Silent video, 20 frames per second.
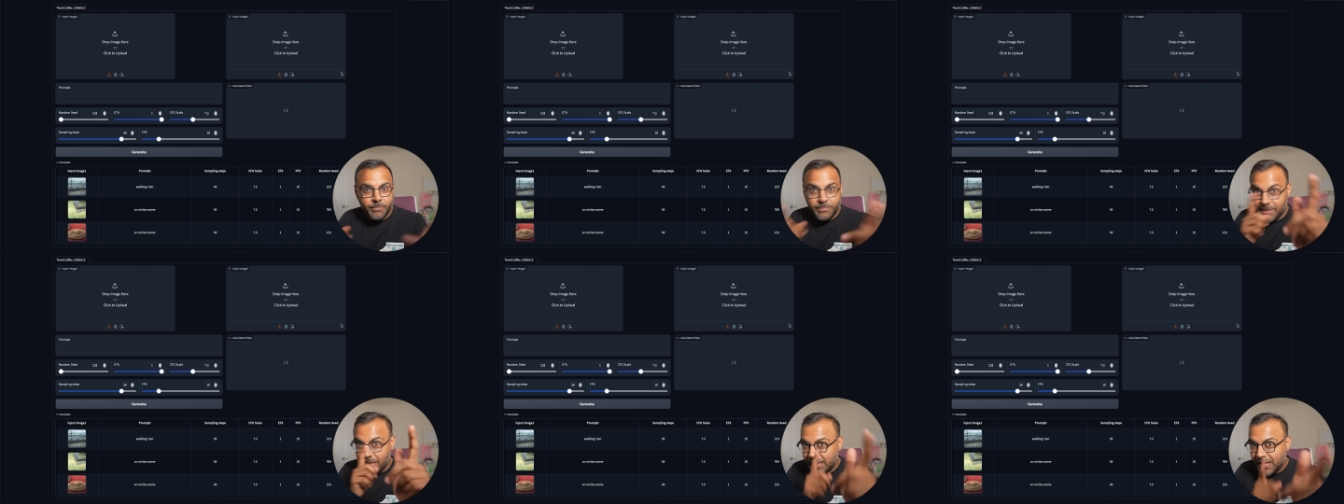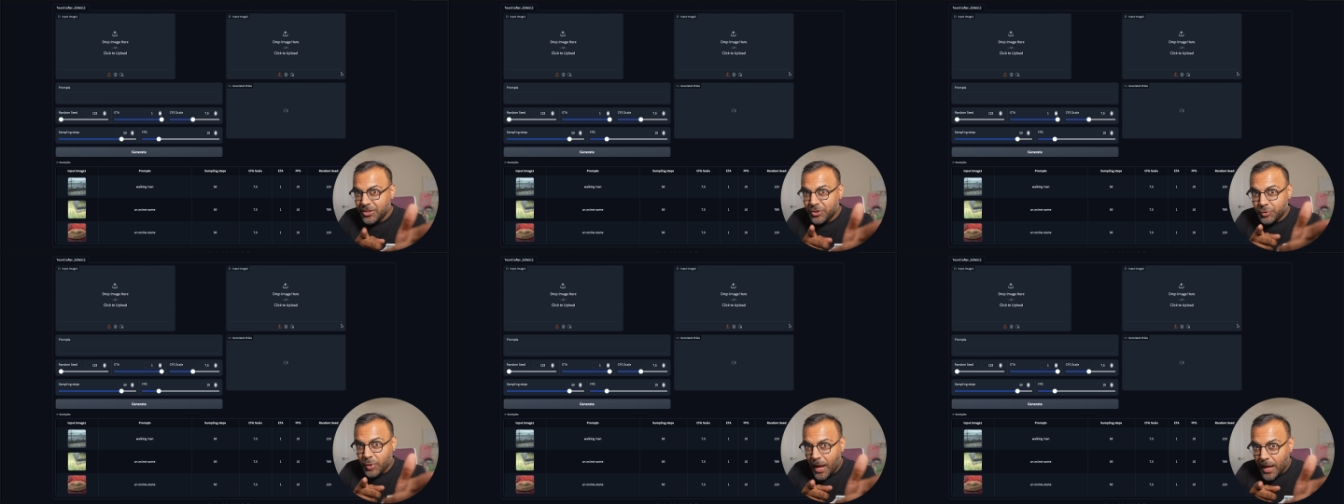Now
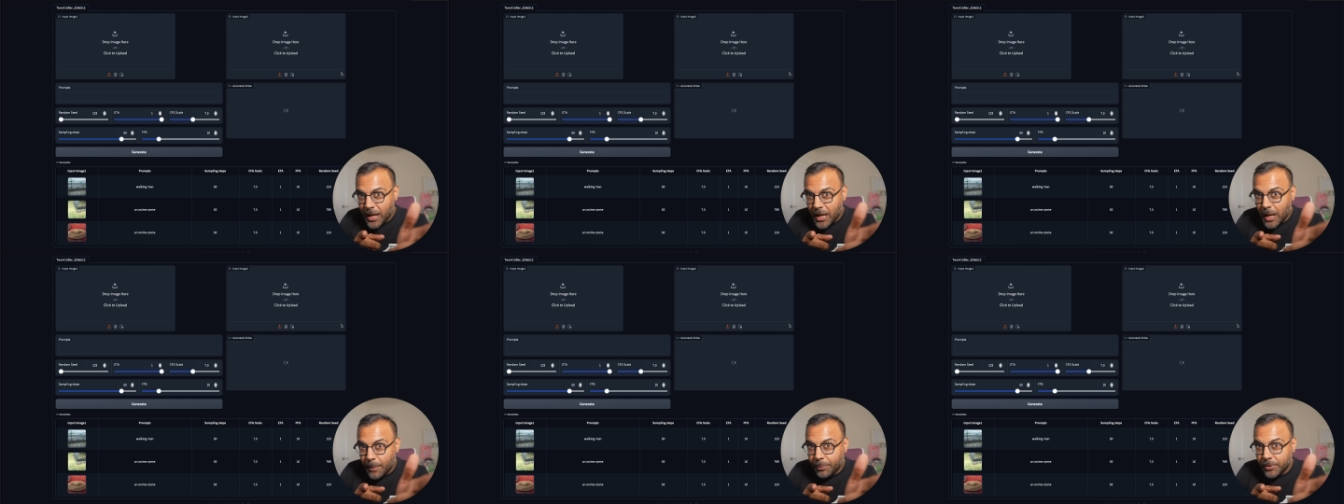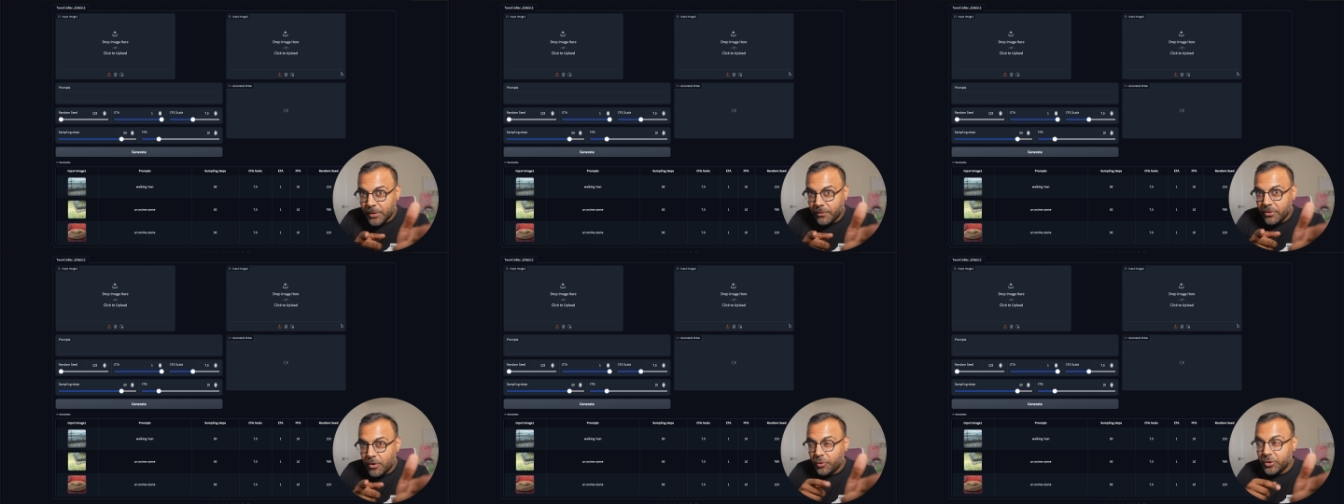let's try a
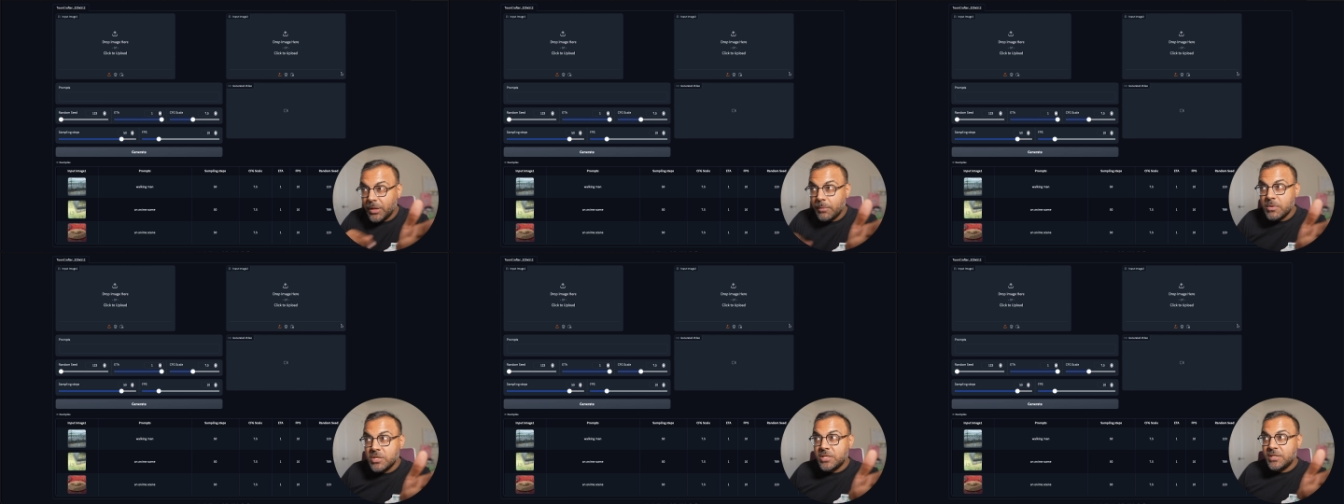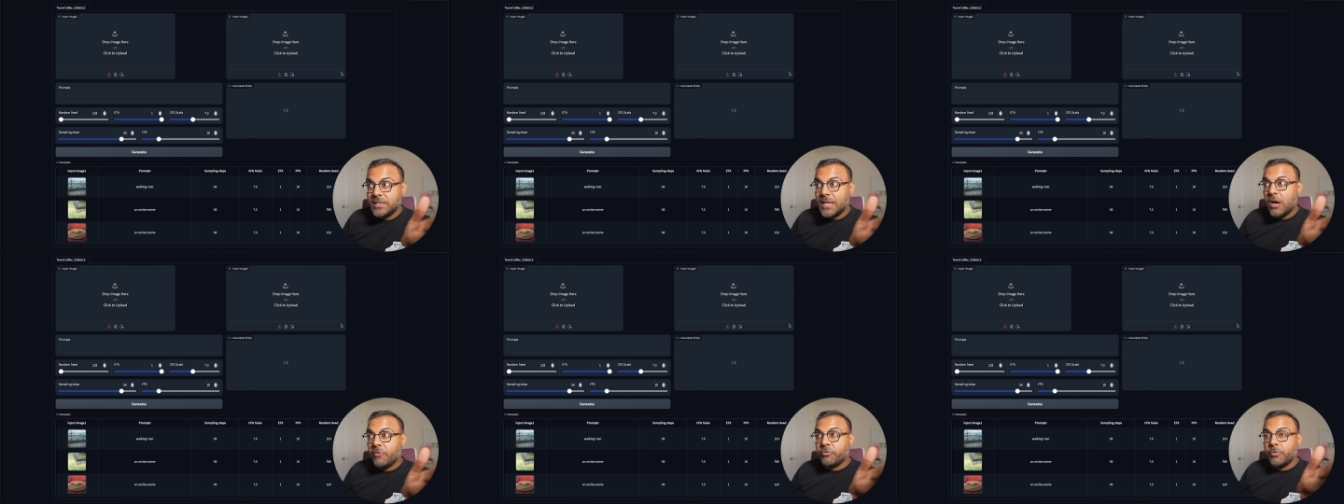couple of those
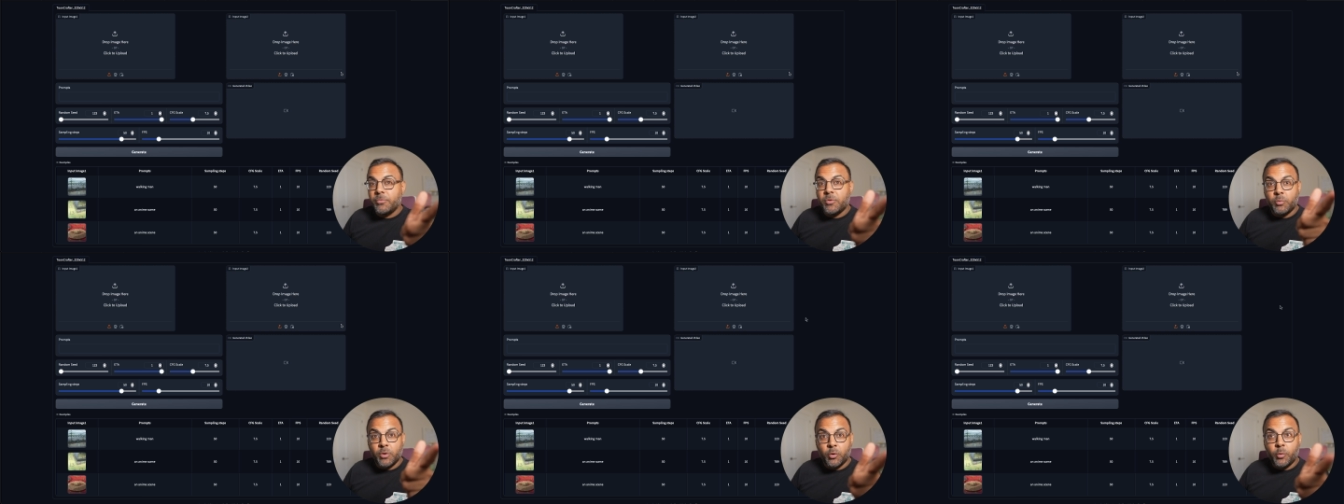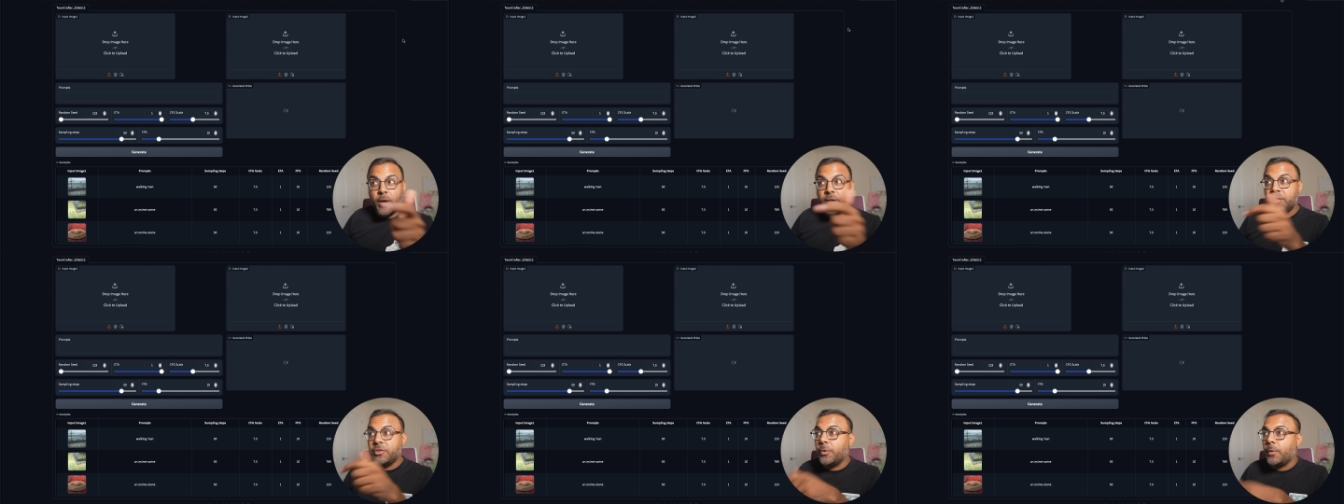images out from the
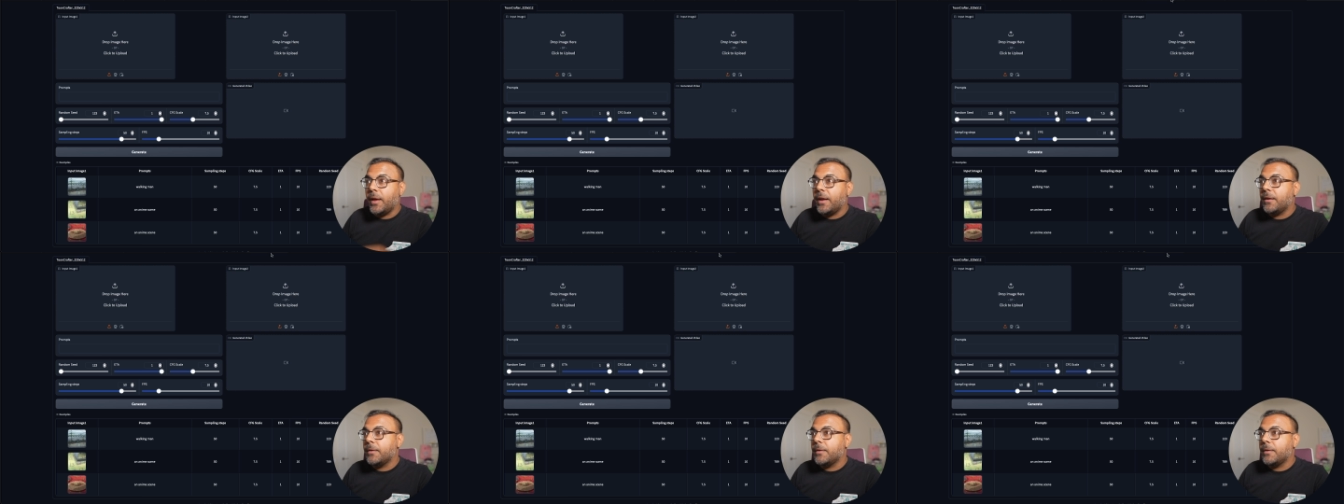request thread.